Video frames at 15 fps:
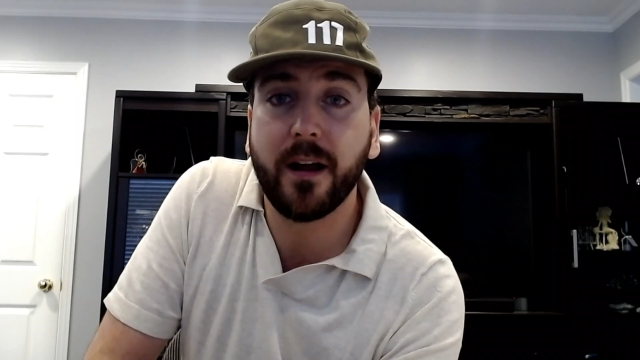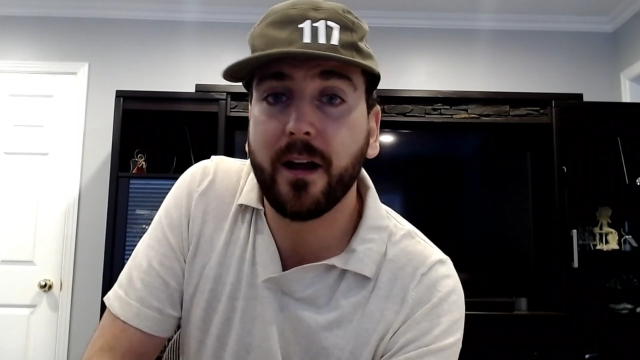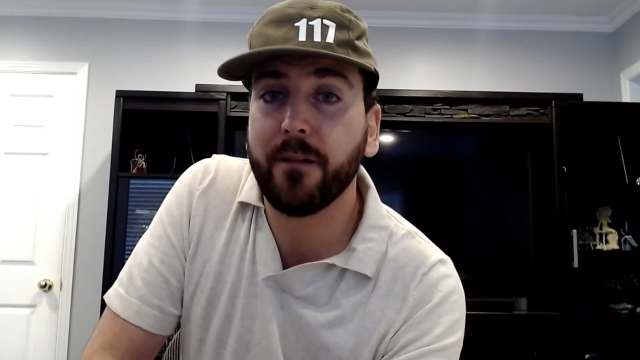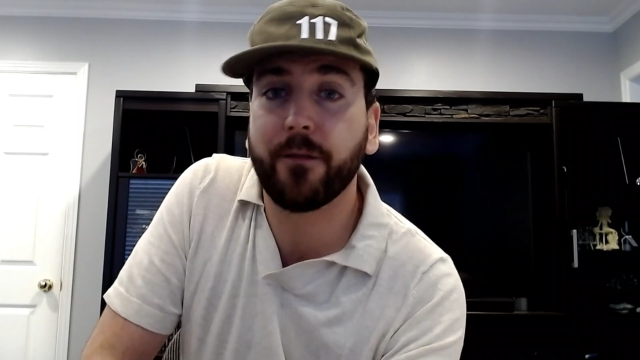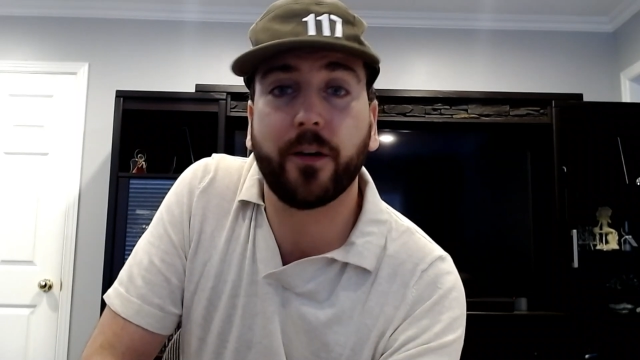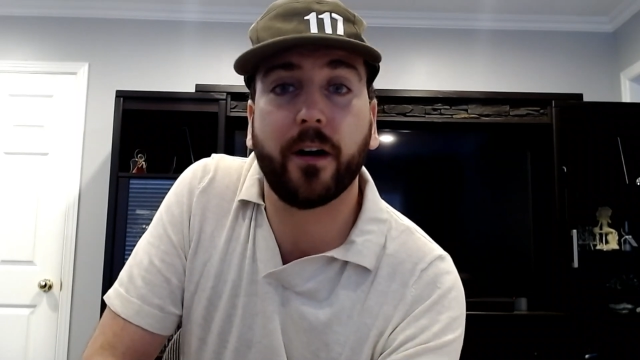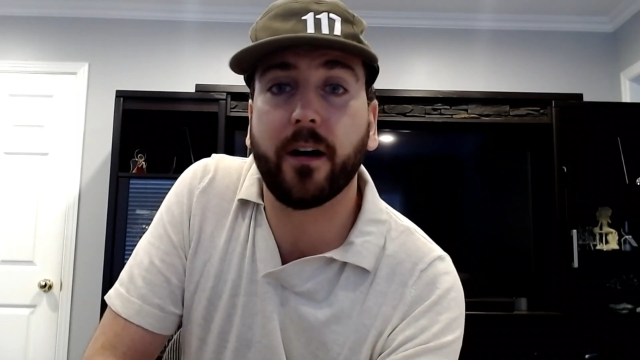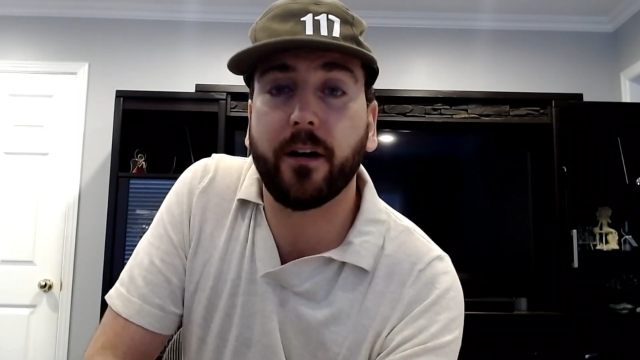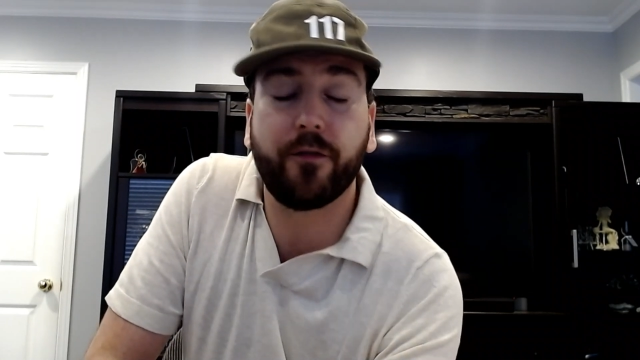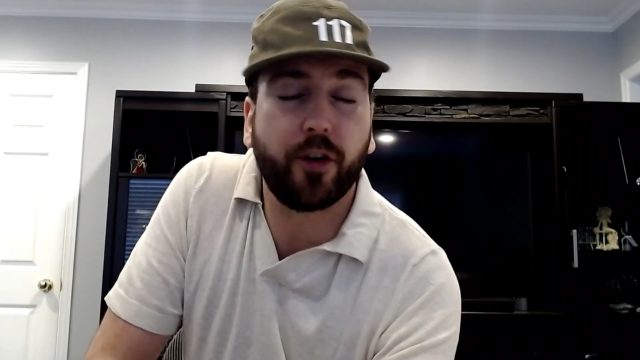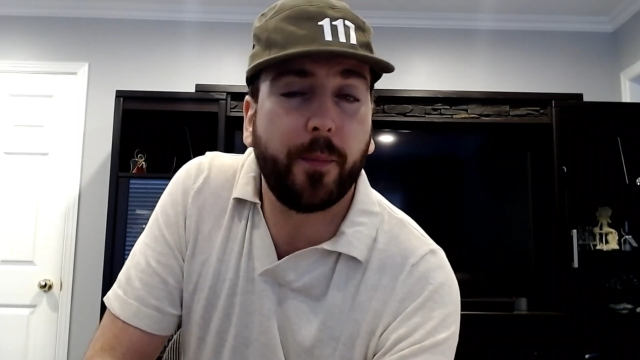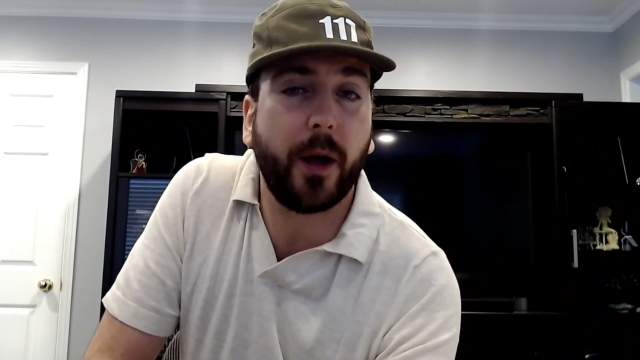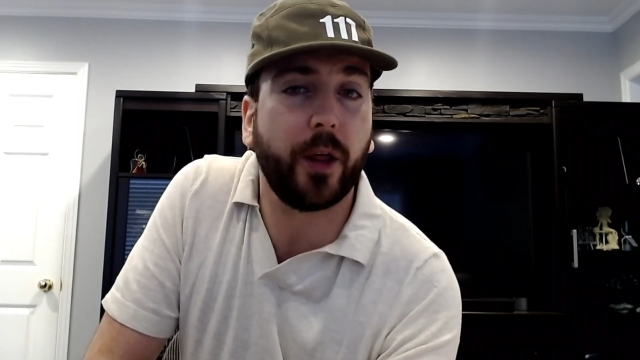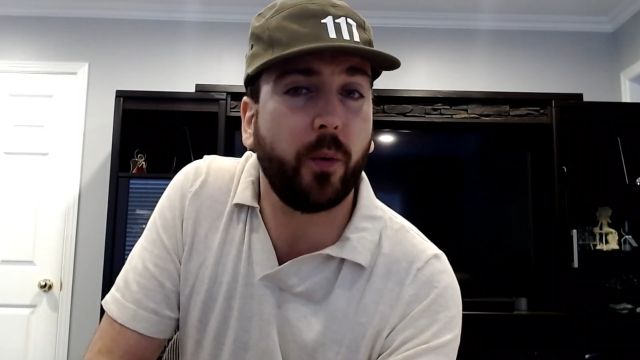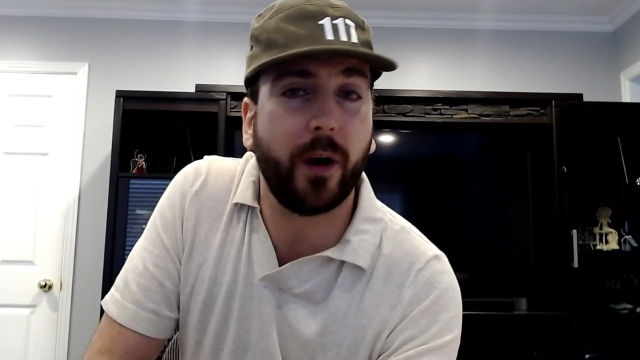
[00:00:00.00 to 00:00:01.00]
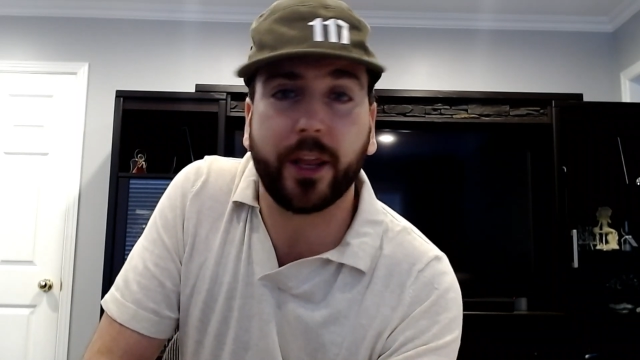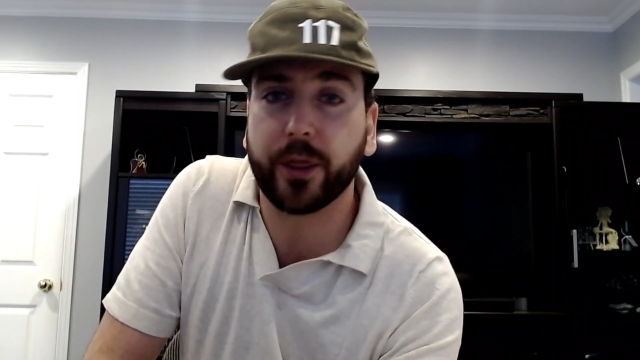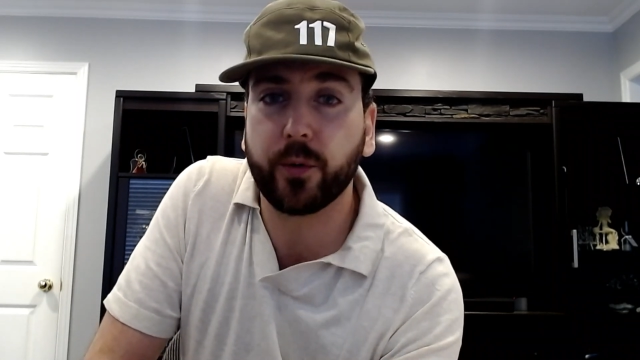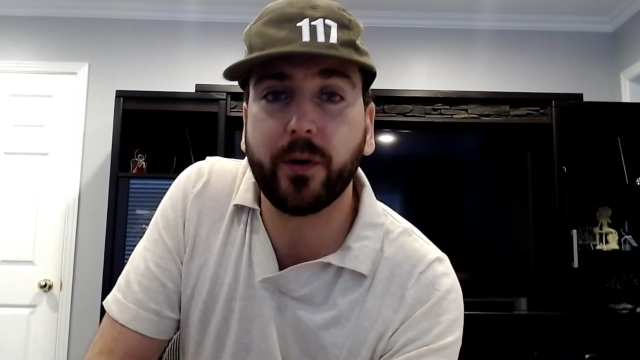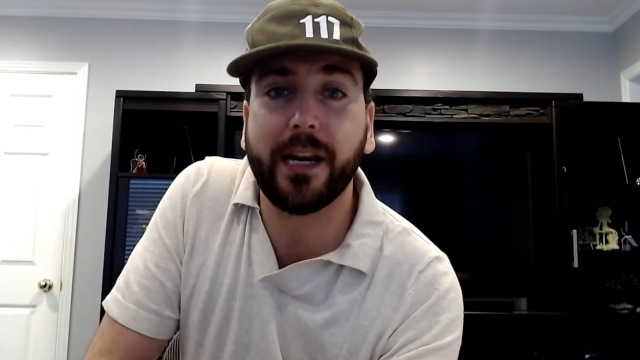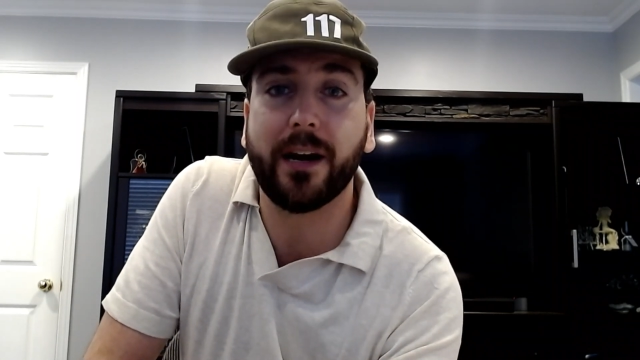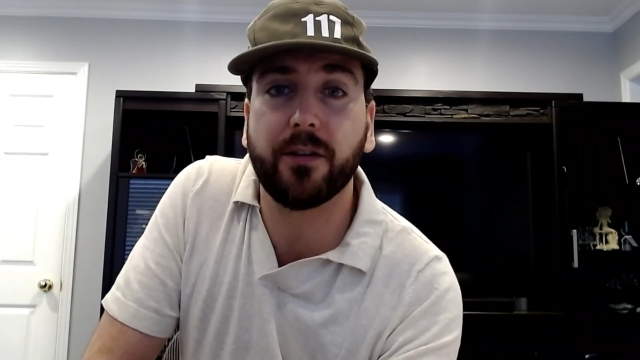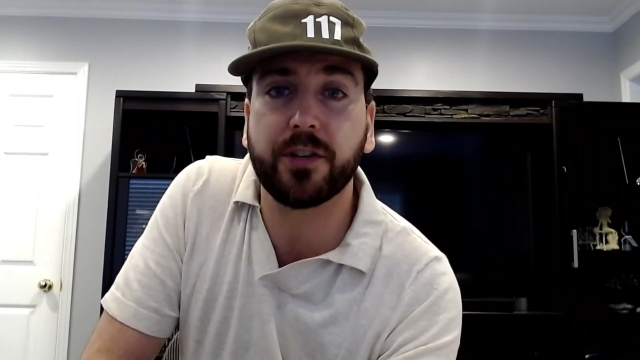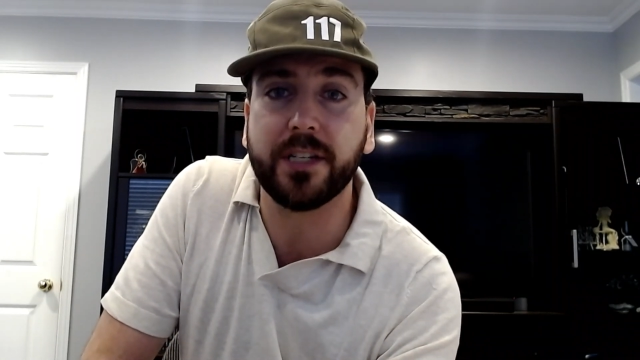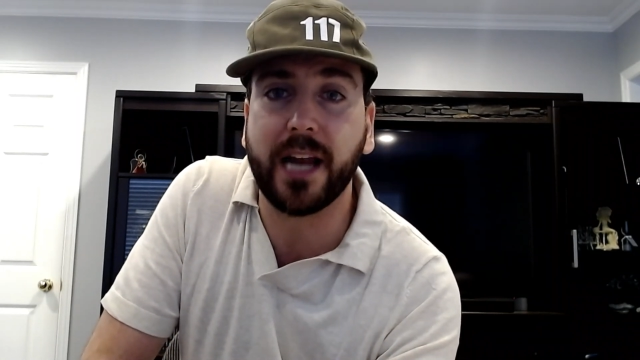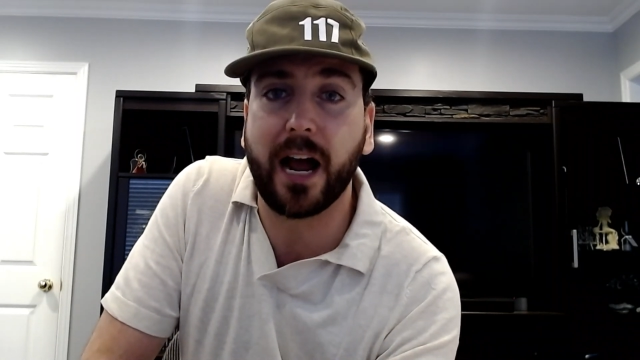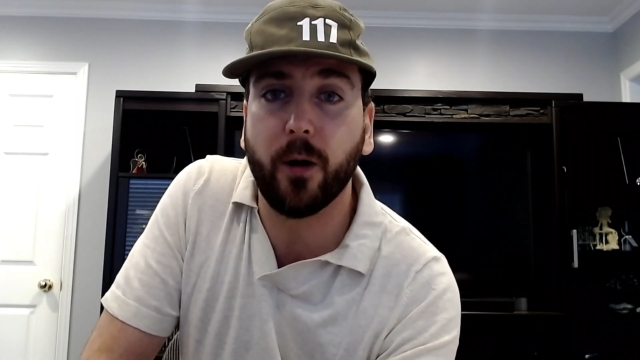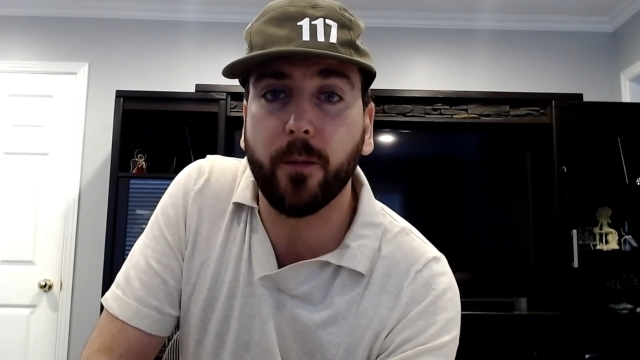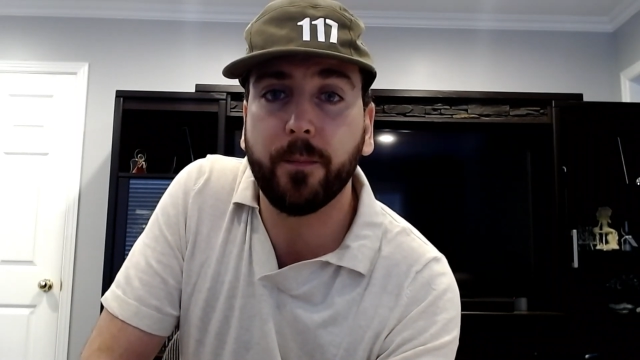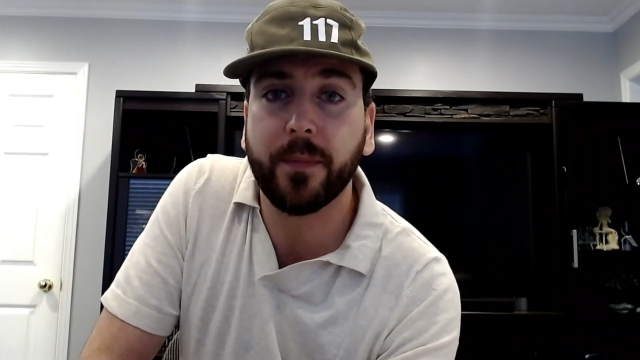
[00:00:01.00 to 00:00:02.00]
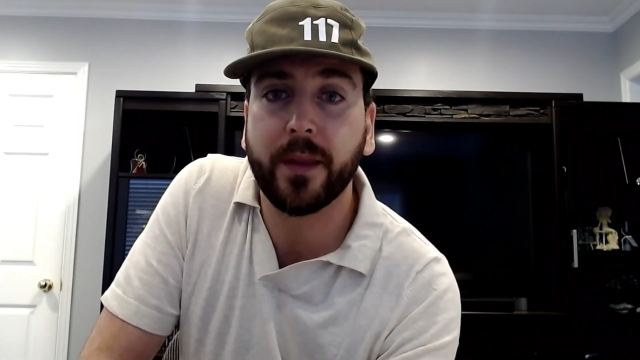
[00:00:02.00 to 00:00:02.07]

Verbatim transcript: for, for about, what, three years now.